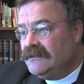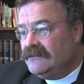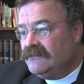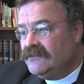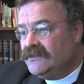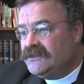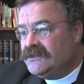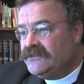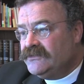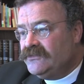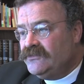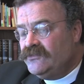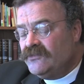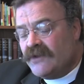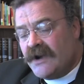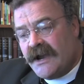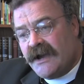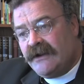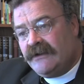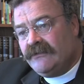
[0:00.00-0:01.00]
we're just
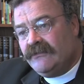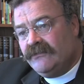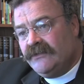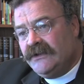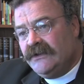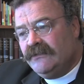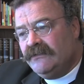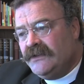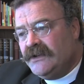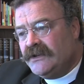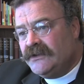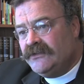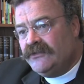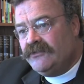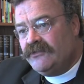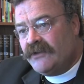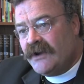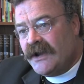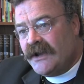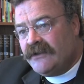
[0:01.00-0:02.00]
drown, we, we are
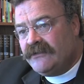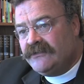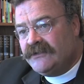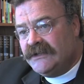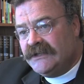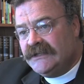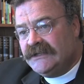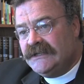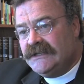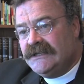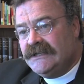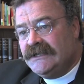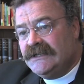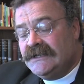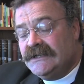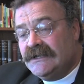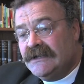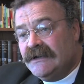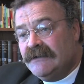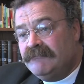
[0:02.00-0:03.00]
drowning
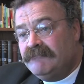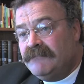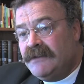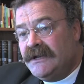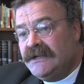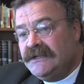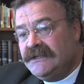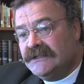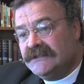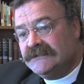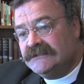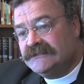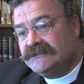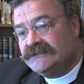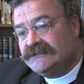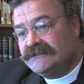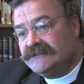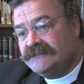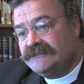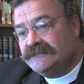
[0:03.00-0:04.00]
in abundance.